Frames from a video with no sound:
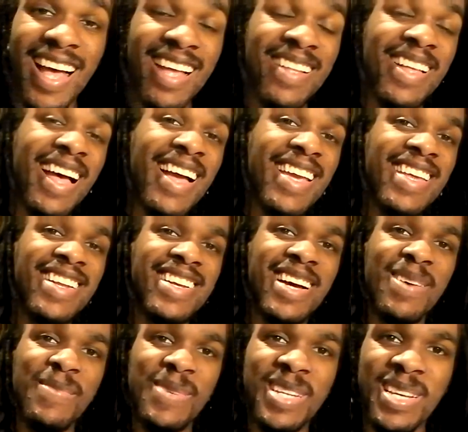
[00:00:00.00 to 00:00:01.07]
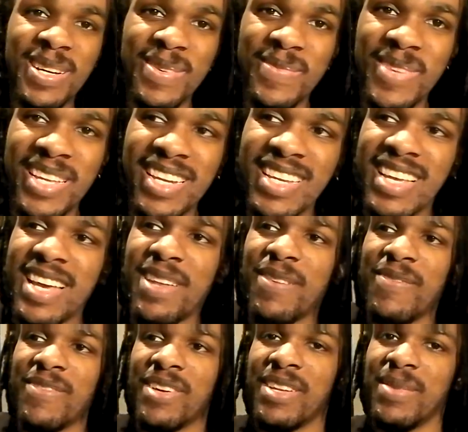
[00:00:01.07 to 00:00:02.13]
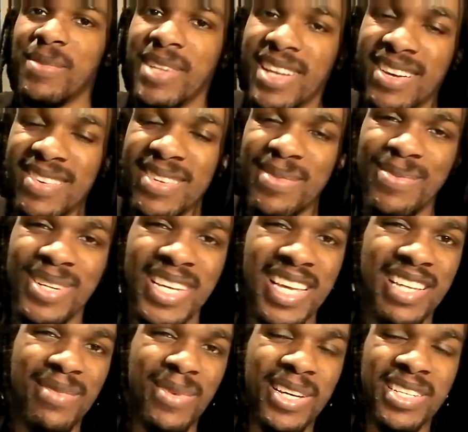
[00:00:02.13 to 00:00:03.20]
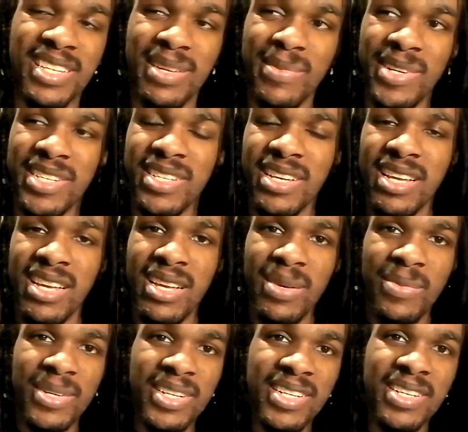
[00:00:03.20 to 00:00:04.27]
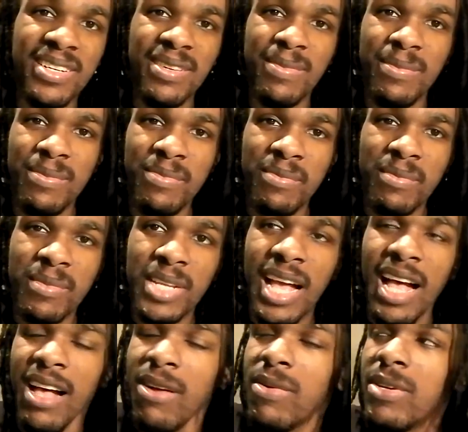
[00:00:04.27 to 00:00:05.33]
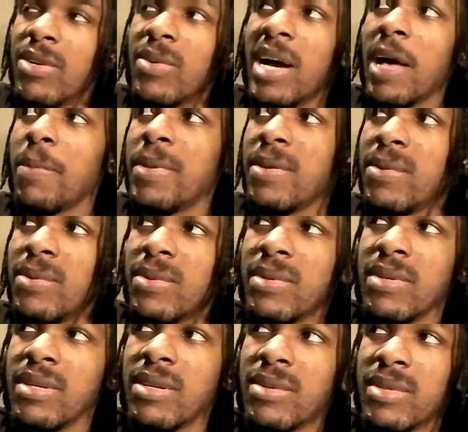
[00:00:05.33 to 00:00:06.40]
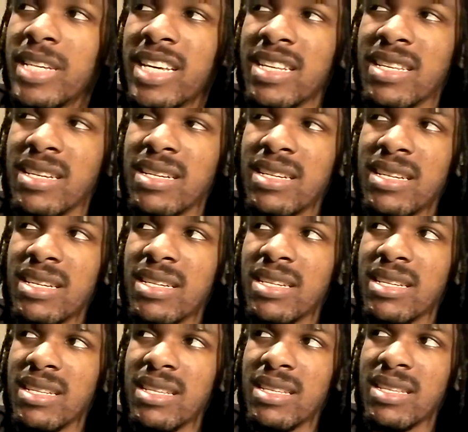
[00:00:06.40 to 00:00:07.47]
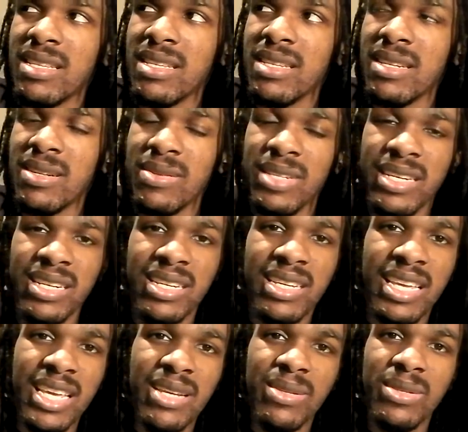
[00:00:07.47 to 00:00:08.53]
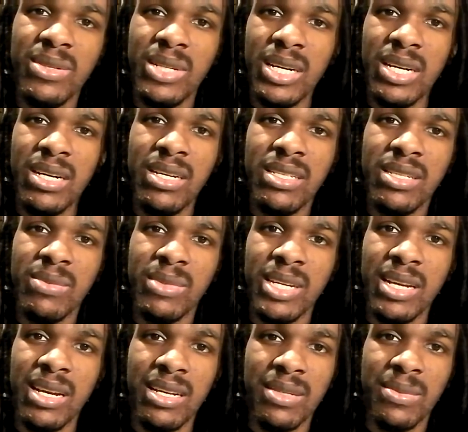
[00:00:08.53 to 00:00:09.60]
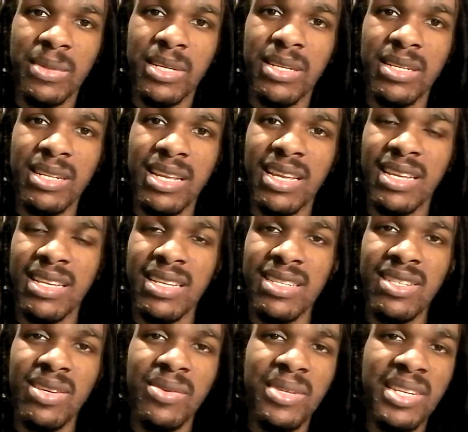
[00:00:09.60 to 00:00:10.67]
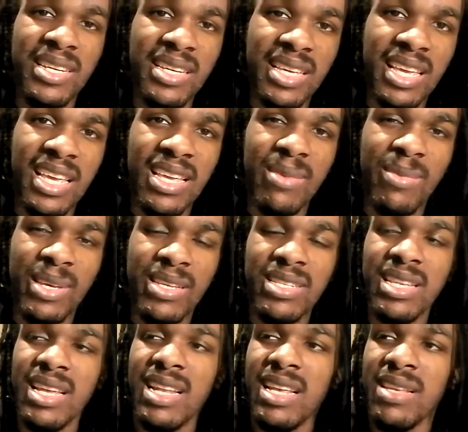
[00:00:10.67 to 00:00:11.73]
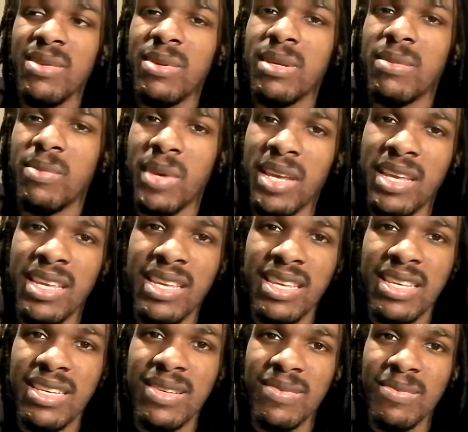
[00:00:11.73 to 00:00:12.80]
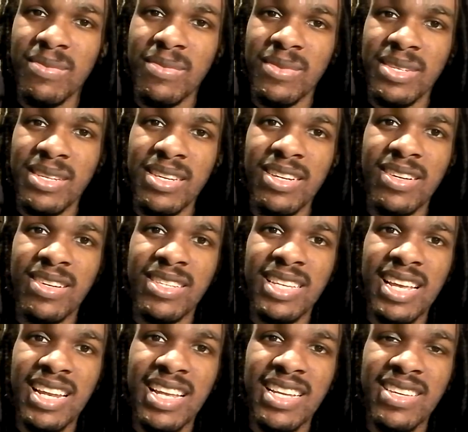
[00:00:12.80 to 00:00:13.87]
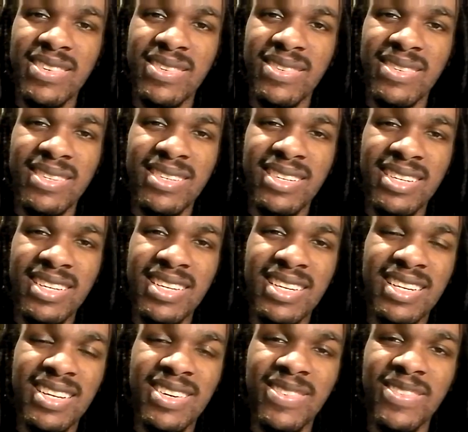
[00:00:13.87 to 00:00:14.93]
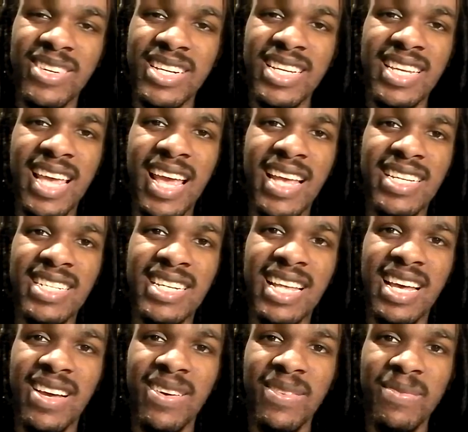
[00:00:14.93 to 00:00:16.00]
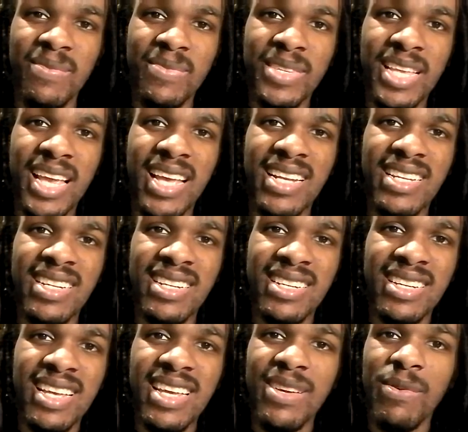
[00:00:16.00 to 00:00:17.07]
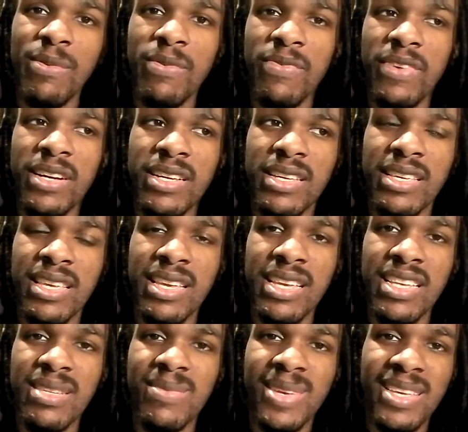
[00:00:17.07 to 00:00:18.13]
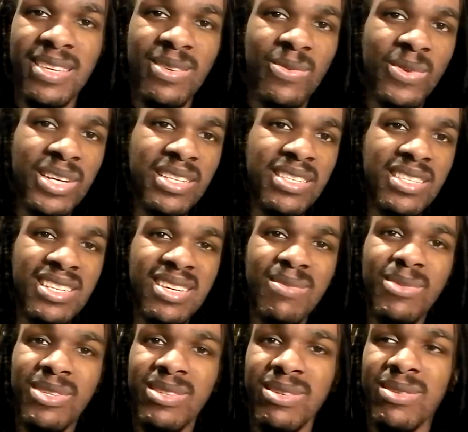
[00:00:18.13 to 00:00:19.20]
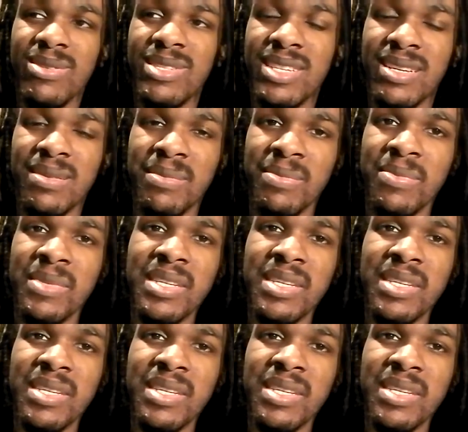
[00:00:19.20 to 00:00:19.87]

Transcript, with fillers: I, I get a couple of them, man. They kind of funny, but I don't even play Xbox that much. But um, I don't know why people, you know, take the you know take the games to the heart sometimes, man. Like it's only a game, man. It's not like you're getting paid you know, it's not like you, you know, really cashing out. At the end of the day, who fucking cares, man? You win some, you lose some.